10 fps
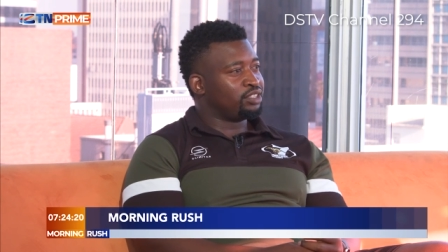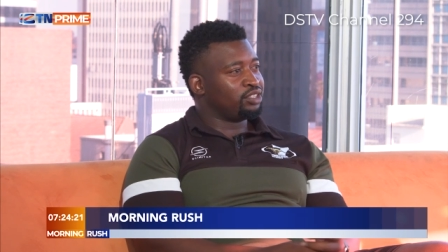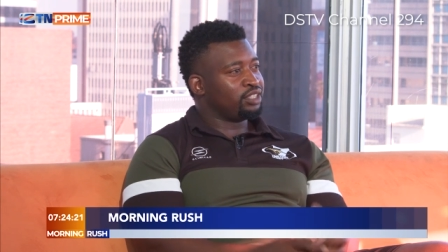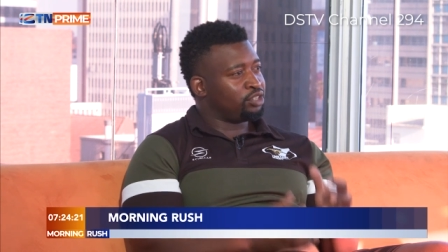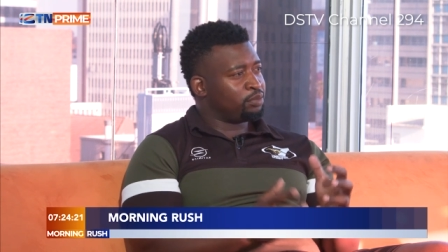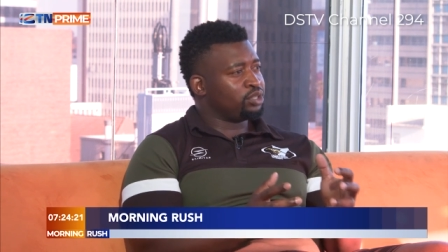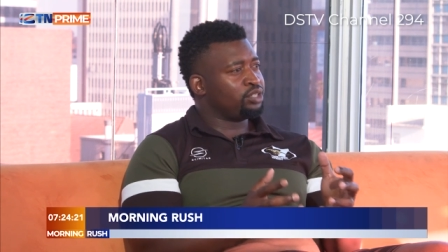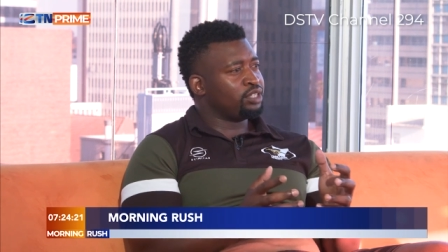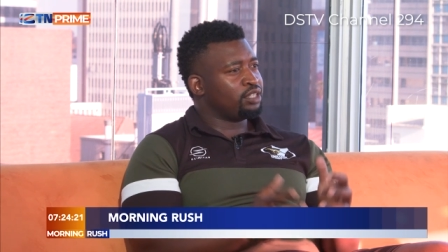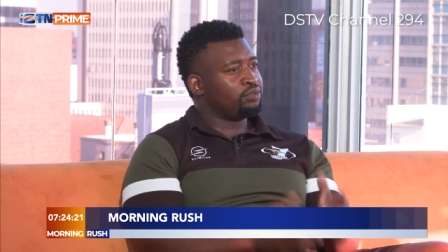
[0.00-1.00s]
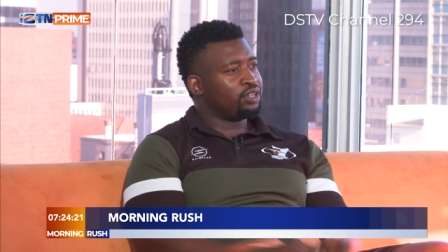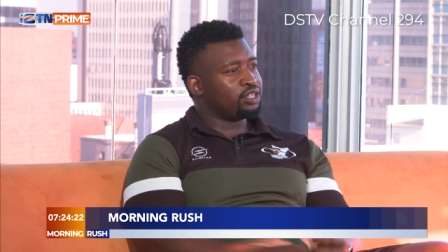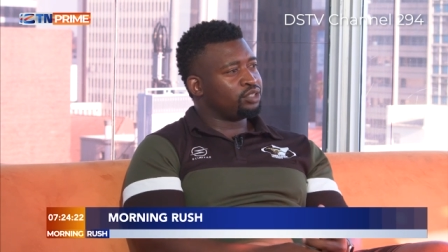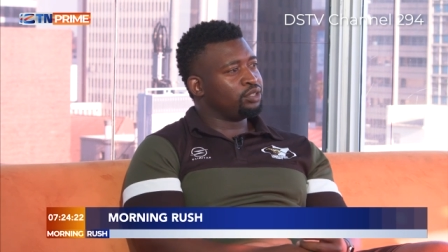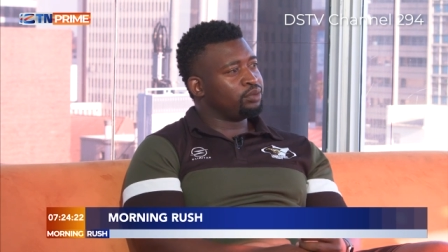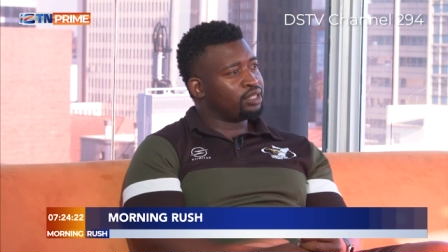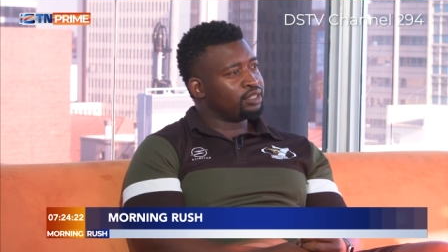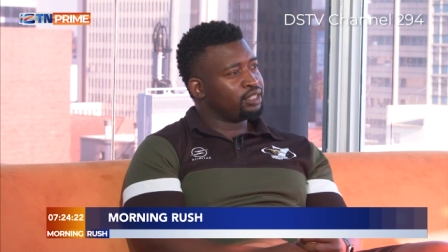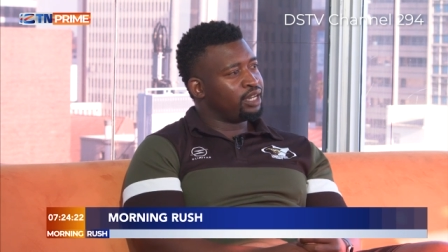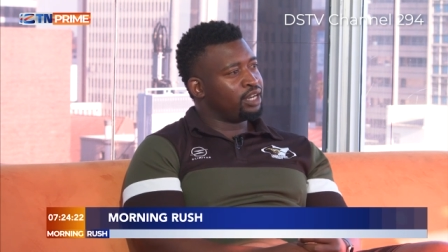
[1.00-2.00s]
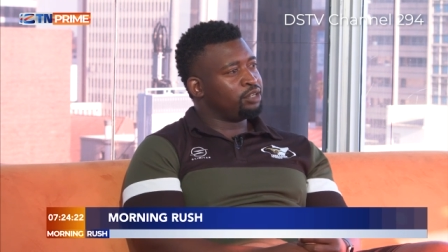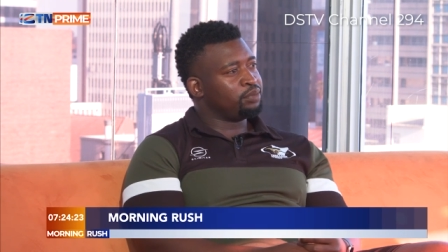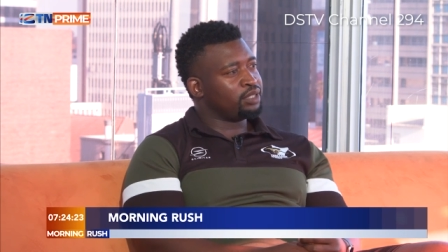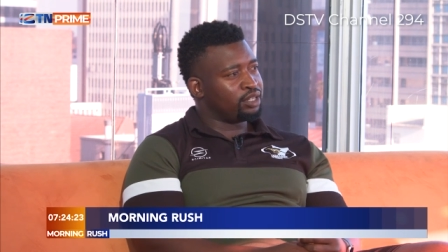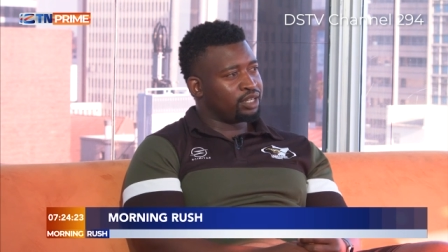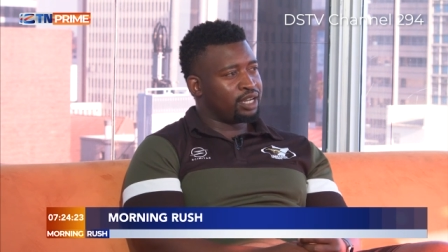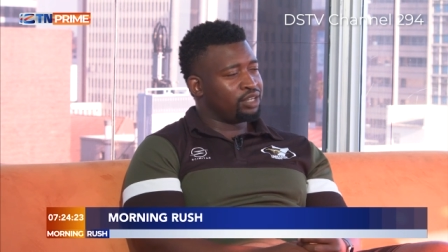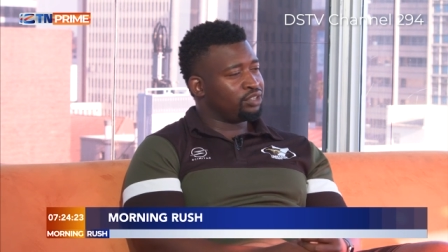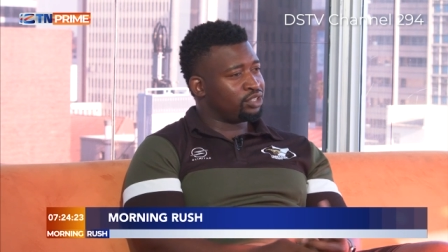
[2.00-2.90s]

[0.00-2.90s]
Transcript: So it's an opportunity for us to do well and represent our country.